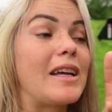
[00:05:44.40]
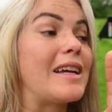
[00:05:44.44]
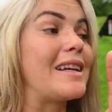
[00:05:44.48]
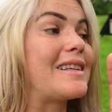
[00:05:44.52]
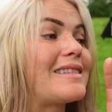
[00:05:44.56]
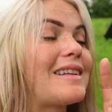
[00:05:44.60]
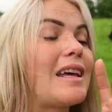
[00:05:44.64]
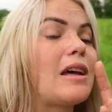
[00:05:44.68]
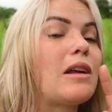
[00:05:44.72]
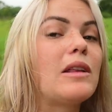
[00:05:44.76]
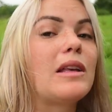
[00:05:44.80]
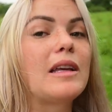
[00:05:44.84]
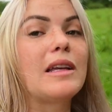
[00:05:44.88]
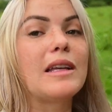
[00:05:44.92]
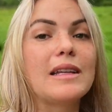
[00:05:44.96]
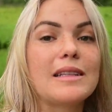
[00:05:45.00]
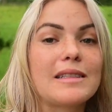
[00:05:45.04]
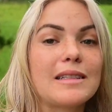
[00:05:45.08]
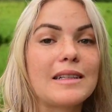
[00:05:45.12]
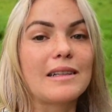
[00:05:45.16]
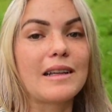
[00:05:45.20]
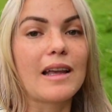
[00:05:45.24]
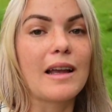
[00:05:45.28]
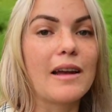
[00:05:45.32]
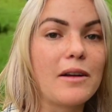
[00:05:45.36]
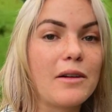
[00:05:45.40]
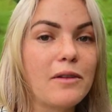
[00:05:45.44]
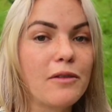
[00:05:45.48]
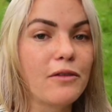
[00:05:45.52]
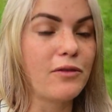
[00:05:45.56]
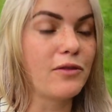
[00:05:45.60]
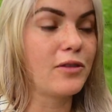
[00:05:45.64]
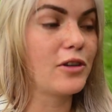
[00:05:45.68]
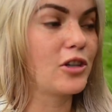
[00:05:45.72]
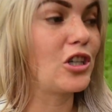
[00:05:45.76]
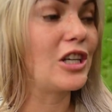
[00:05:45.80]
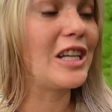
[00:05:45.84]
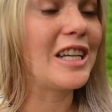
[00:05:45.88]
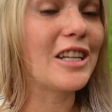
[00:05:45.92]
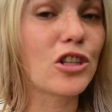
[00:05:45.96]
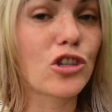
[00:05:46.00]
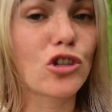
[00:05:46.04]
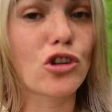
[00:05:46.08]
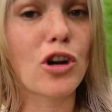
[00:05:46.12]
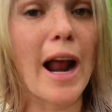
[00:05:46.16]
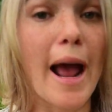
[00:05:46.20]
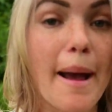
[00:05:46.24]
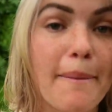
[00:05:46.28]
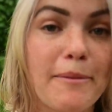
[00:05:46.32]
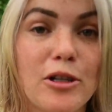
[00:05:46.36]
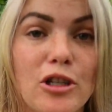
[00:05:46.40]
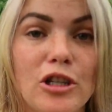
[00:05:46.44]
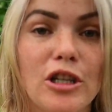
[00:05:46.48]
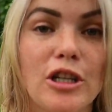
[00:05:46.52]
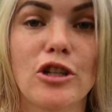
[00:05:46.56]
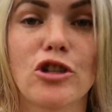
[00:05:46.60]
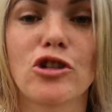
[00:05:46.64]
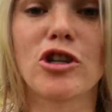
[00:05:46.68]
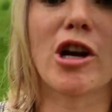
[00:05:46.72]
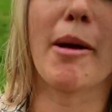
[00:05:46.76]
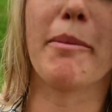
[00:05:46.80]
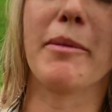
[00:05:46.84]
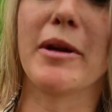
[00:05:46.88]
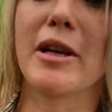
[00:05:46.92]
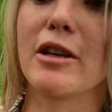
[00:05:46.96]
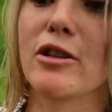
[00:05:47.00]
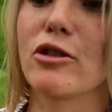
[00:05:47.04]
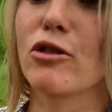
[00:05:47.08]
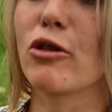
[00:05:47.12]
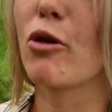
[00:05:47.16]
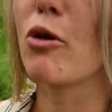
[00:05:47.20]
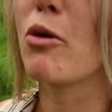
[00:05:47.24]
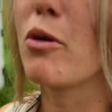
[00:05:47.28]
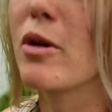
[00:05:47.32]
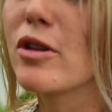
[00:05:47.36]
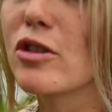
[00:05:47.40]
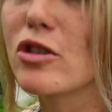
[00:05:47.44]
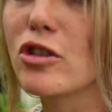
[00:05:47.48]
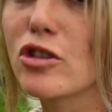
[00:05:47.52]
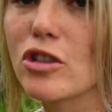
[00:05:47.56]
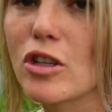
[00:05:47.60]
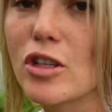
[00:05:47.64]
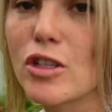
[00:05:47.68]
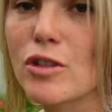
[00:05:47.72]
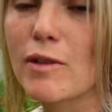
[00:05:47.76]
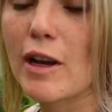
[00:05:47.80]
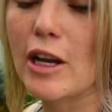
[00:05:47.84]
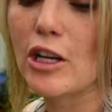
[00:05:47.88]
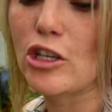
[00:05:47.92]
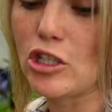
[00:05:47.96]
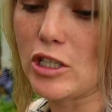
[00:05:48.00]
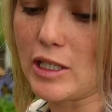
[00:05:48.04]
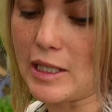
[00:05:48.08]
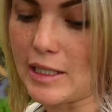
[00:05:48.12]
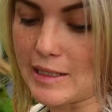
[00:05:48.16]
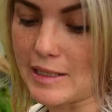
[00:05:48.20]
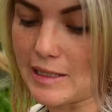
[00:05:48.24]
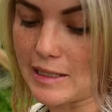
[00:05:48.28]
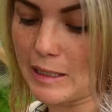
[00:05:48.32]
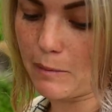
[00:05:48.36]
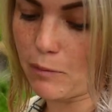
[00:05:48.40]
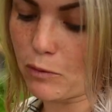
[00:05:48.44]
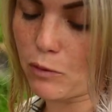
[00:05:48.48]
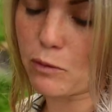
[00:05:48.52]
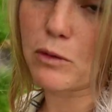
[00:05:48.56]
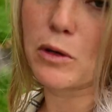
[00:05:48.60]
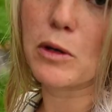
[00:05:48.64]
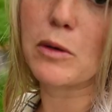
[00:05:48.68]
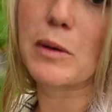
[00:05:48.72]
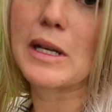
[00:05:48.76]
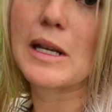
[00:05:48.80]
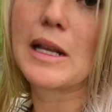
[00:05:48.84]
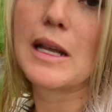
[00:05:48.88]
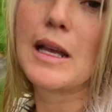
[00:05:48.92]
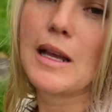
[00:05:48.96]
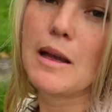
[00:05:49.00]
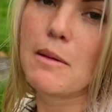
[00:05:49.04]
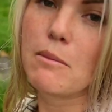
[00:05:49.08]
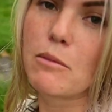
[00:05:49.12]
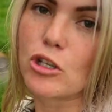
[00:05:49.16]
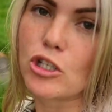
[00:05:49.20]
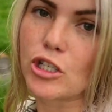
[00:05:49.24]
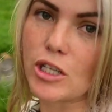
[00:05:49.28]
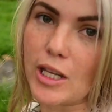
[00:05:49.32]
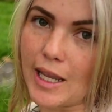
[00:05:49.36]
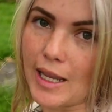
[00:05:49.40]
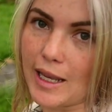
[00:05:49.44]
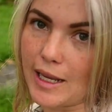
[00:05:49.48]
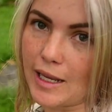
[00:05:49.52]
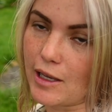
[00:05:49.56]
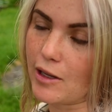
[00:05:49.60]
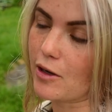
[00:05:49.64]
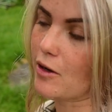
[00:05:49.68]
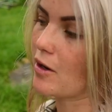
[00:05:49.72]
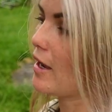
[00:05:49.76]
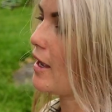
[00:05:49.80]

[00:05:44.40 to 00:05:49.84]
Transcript: because not only is it kind of, she gets trapped. She gets trapped because her horns are just right. She can slip through it, but she can't get her